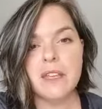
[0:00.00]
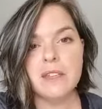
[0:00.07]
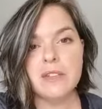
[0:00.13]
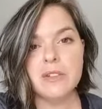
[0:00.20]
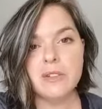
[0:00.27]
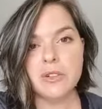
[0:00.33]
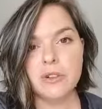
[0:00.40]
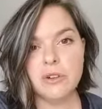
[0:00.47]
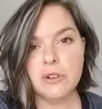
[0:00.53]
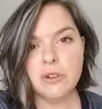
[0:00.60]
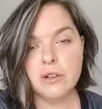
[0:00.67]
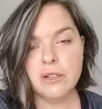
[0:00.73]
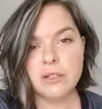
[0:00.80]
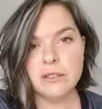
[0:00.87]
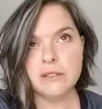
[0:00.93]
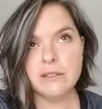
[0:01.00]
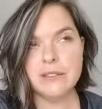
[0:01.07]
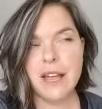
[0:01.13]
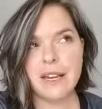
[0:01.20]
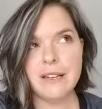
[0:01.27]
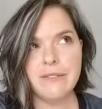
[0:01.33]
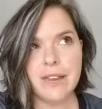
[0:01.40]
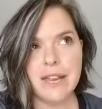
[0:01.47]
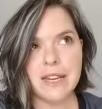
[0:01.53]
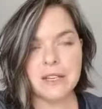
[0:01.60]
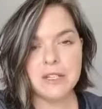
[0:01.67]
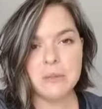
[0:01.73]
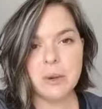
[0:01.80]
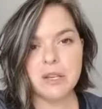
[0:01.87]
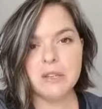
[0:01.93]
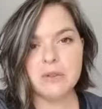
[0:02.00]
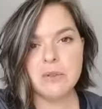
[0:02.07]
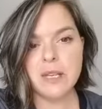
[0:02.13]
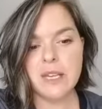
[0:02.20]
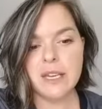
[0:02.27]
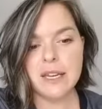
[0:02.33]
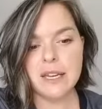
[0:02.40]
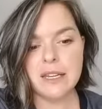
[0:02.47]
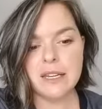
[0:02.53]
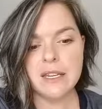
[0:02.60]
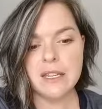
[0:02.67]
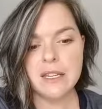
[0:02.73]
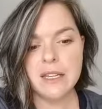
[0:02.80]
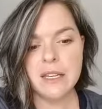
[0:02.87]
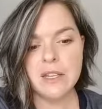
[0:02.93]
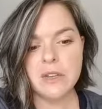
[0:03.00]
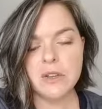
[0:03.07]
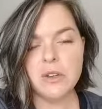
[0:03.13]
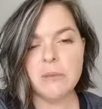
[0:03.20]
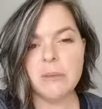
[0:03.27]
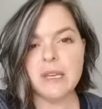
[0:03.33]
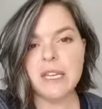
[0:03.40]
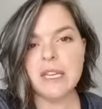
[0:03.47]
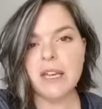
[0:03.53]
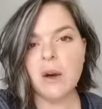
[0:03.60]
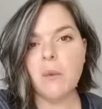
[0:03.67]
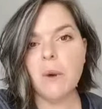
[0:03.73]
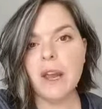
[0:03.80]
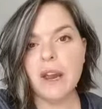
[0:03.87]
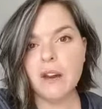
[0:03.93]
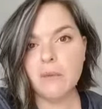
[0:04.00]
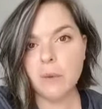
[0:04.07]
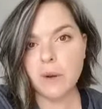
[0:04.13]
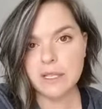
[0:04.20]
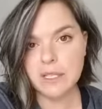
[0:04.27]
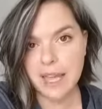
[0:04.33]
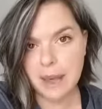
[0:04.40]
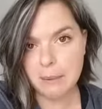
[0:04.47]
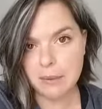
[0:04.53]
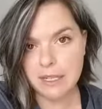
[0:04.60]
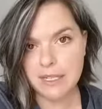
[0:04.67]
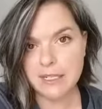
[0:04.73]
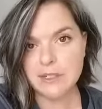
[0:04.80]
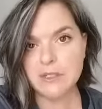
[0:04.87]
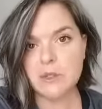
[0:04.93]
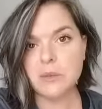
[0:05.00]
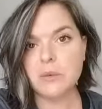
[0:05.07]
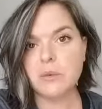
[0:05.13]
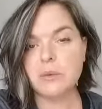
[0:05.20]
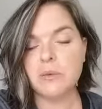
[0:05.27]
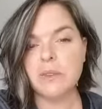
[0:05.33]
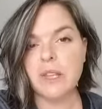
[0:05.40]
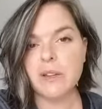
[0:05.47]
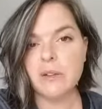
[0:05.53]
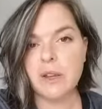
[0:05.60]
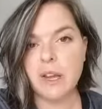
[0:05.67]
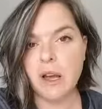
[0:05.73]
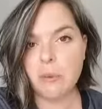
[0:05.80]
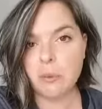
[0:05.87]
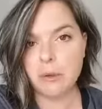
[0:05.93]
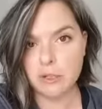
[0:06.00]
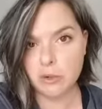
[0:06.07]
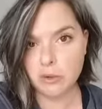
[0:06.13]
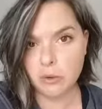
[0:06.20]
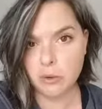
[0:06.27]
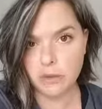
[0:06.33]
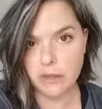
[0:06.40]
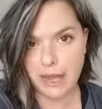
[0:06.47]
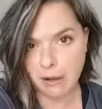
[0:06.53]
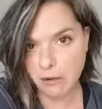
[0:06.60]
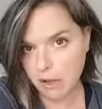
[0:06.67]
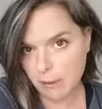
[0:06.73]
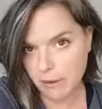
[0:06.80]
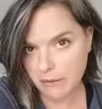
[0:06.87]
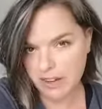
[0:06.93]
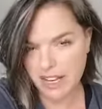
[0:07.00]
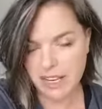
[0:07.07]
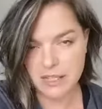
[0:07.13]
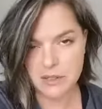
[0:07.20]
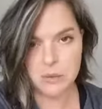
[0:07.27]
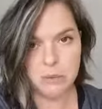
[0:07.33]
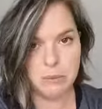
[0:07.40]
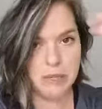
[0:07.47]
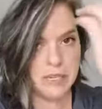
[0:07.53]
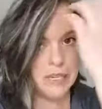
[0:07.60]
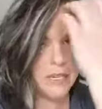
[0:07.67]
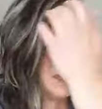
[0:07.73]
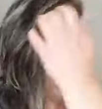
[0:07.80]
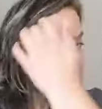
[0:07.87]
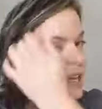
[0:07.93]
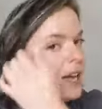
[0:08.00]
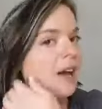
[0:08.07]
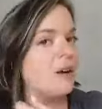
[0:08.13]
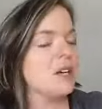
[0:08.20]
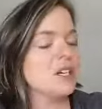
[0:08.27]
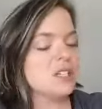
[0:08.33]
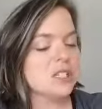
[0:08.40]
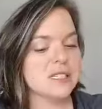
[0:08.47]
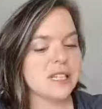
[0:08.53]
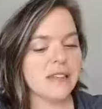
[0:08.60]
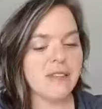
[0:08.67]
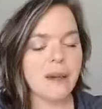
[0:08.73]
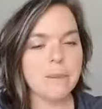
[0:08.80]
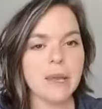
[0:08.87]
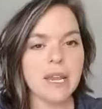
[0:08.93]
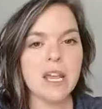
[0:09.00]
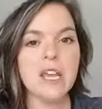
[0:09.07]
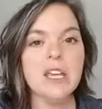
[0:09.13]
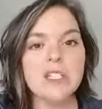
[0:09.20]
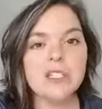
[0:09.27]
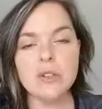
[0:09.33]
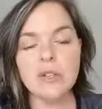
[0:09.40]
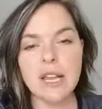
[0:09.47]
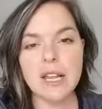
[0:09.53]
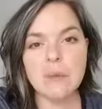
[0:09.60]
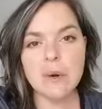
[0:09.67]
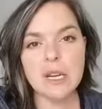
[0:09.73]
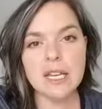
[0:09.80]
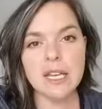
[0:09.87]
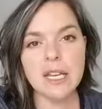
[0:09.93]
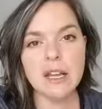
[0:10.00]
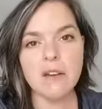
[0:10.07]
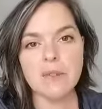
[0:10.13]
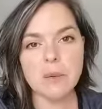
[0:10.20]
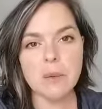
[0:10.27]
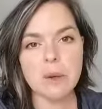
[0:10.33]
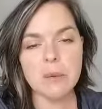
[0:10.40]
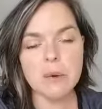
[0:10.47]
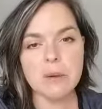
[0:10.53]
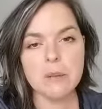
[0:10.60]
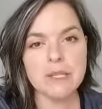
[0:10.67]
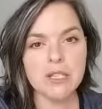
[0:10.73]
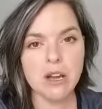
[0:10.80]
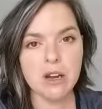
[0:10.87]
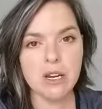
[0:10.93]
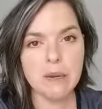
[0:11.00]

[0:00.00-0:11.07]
your, not advantage, but you can be aware of what's happening to that you can help control the outcome of it, I guess would be how I should say that. But so today we're going to kick off the week. We're going to be talking